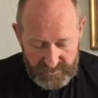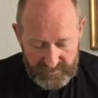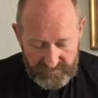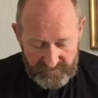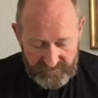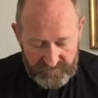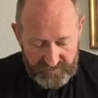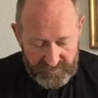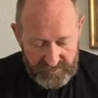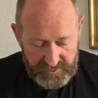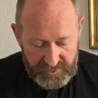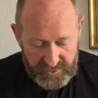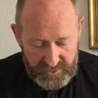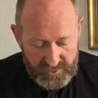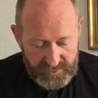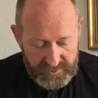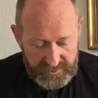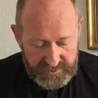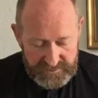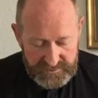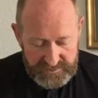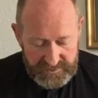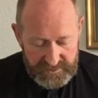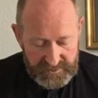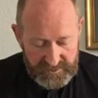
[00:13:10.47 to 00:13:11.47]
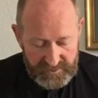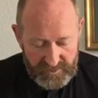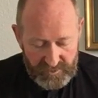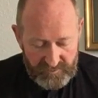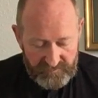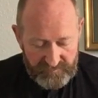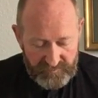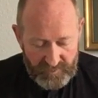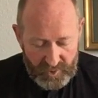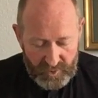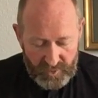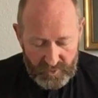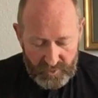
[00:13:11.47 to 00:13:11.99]
For the unity of
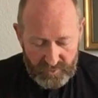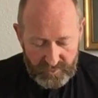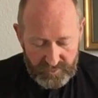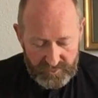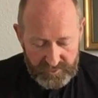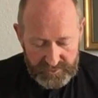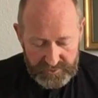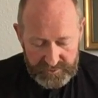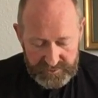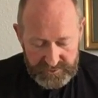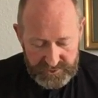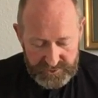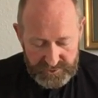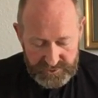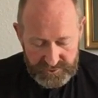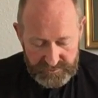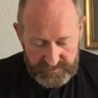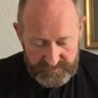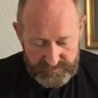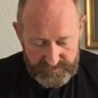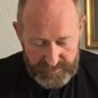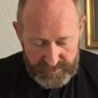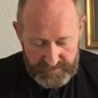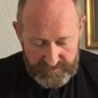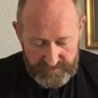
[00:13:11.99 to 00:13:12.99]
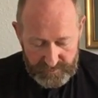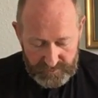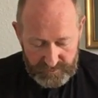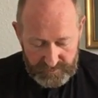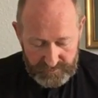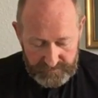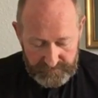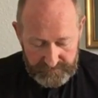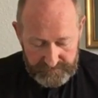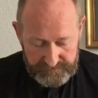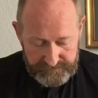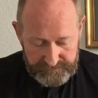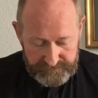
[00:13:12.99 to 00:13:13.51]
all Christian people,
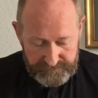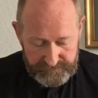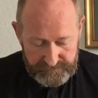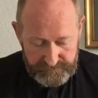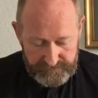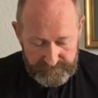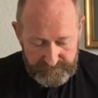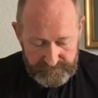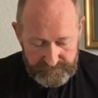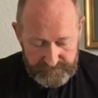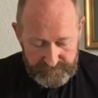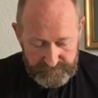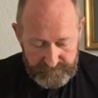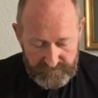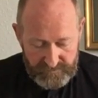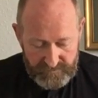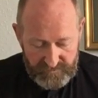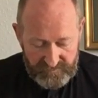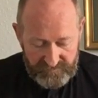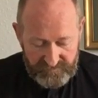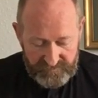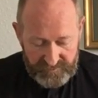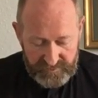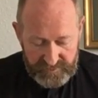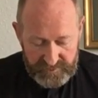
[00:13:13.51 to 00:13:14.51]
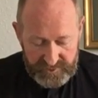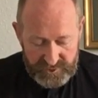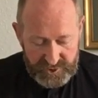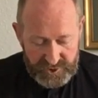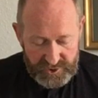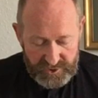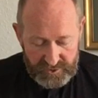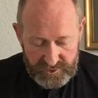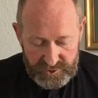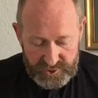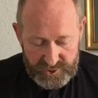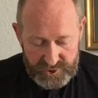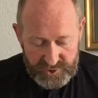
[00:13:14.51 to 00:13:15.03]
for the
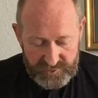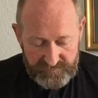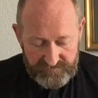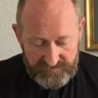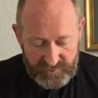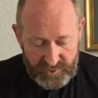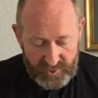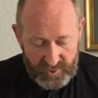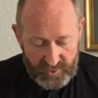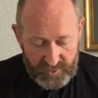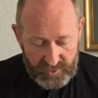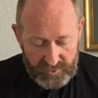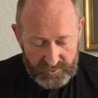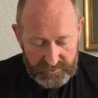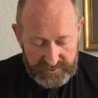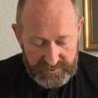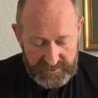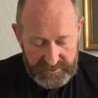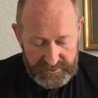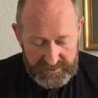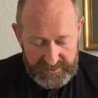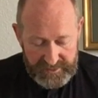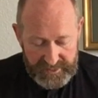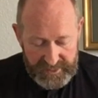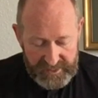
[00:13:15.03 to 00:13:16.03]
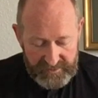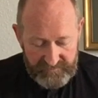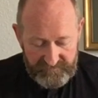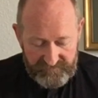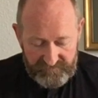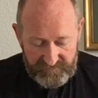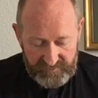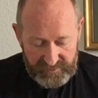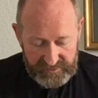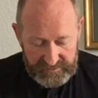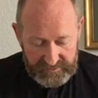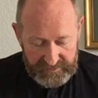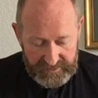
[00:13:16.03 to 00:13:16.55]
Church of God in
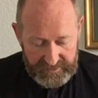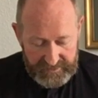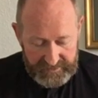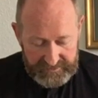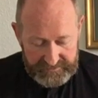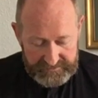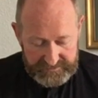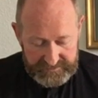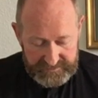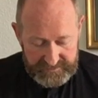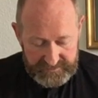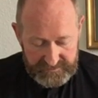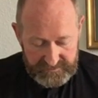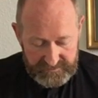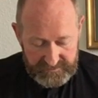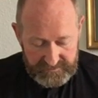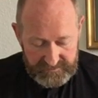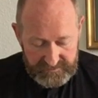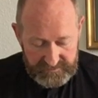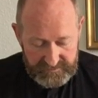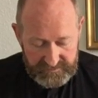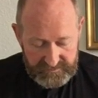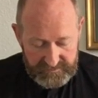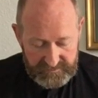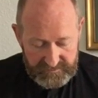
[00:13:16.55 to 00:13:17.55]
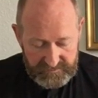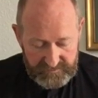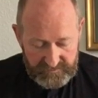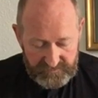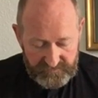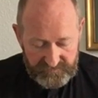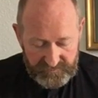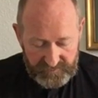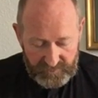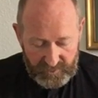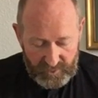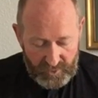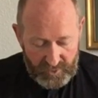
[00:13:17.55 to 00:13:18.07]
every land,
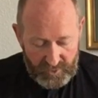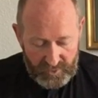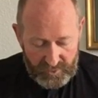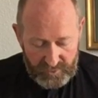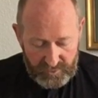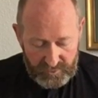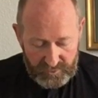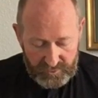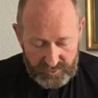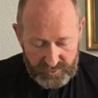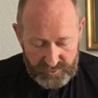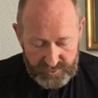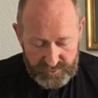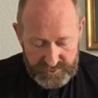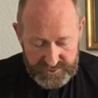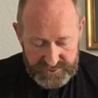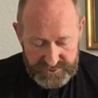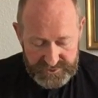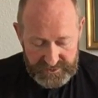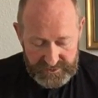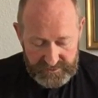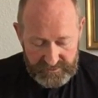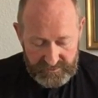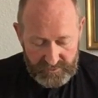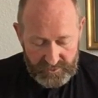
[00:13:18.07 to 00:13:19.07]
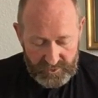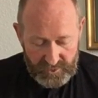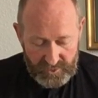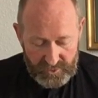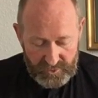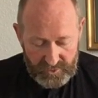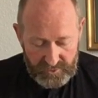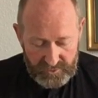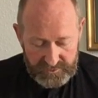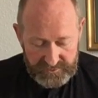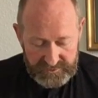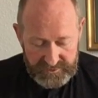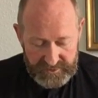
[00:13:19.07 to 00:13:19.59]
for all who seek
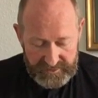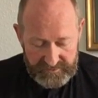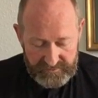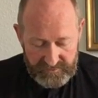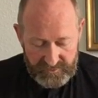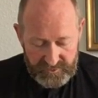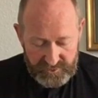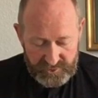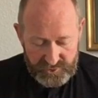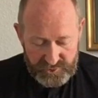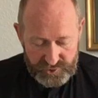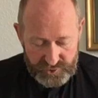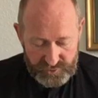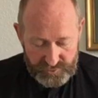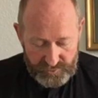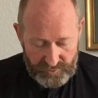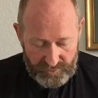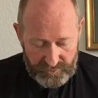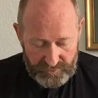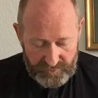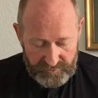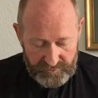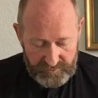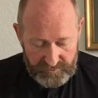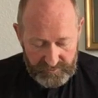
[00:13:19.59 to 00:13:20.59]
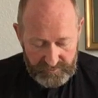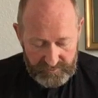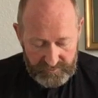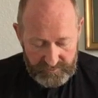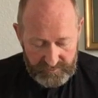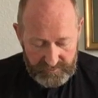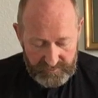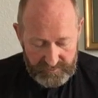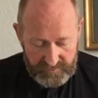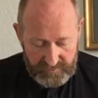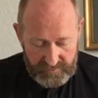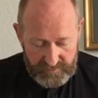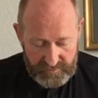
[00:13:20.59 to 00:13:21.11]
God and the truth,
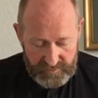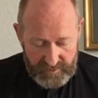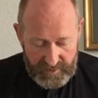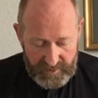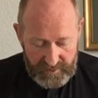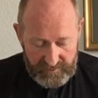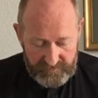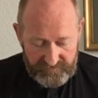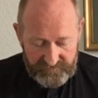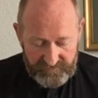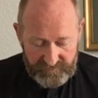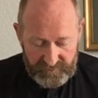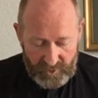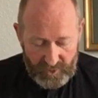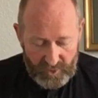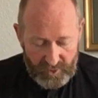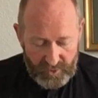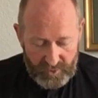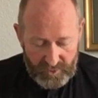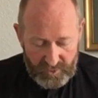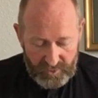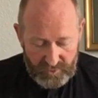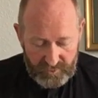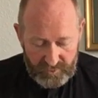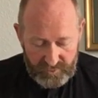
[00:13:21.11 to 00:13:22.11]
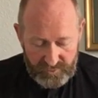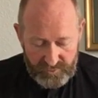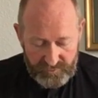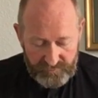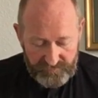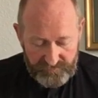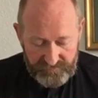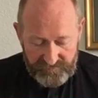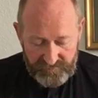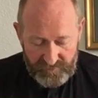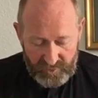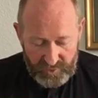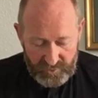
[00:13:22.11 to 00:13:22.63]
and for all who
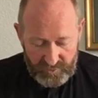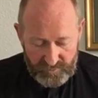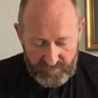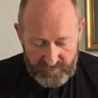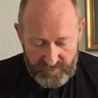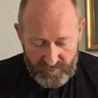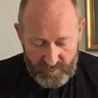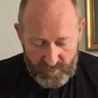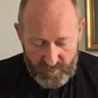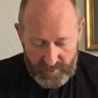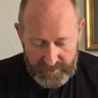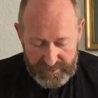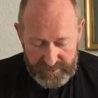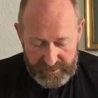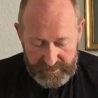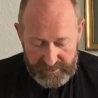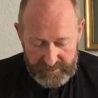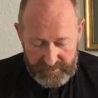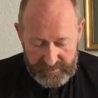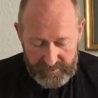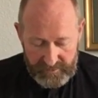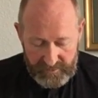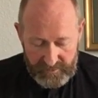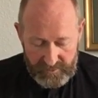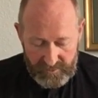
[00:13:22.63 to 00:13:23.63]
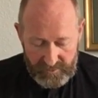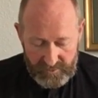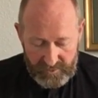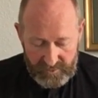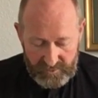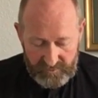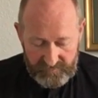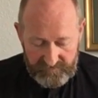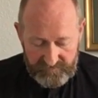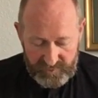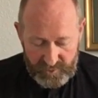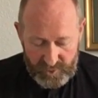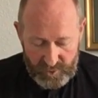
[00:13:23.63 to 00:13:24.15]
follow the way
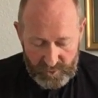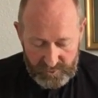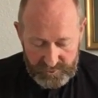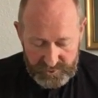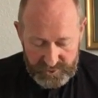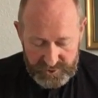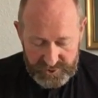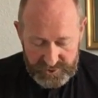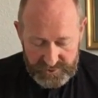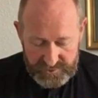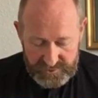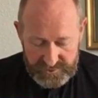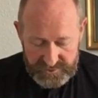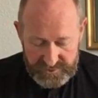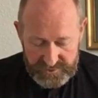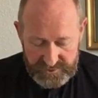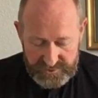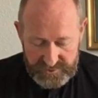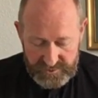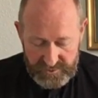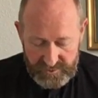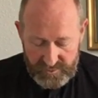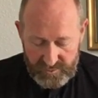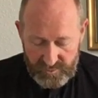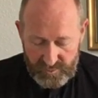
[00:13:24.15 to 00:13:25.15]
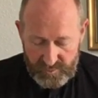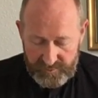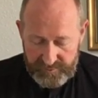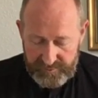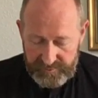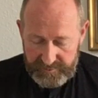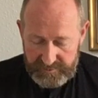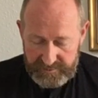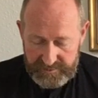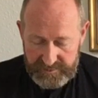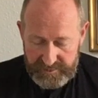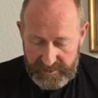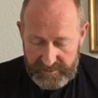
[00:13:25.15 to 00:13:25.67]
of conscience with
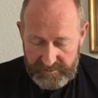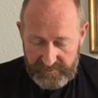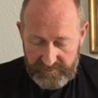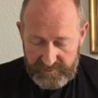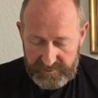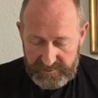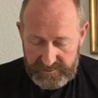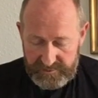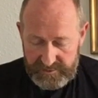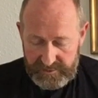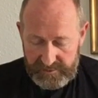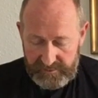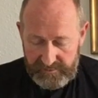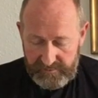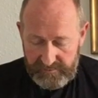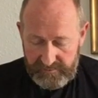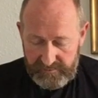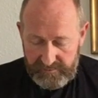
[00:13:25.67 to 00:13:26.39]
integrity.